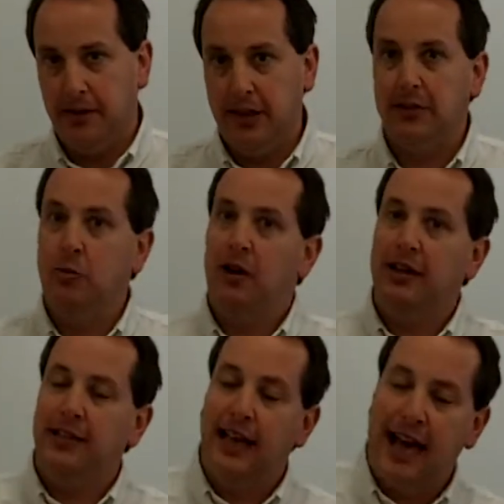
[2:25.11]
Okay, so you
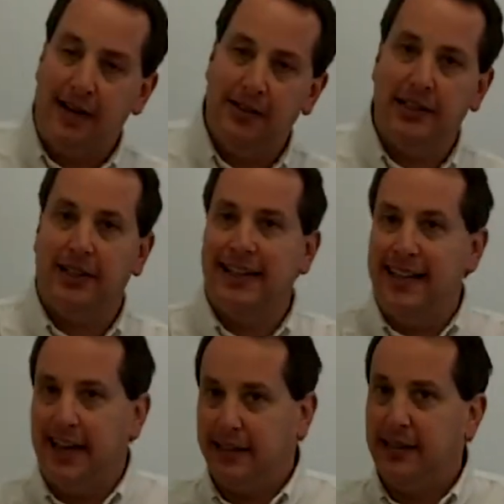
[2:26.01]
want to see how does it
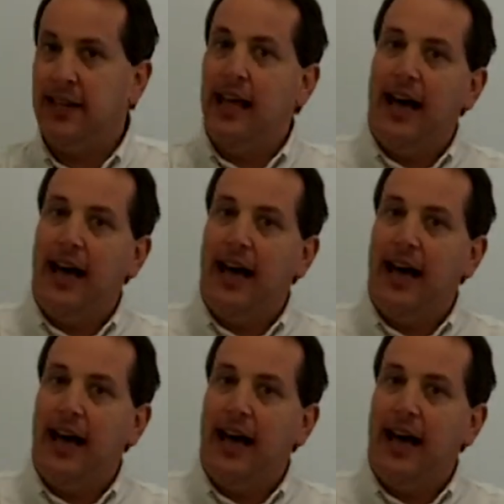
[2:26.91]
connect,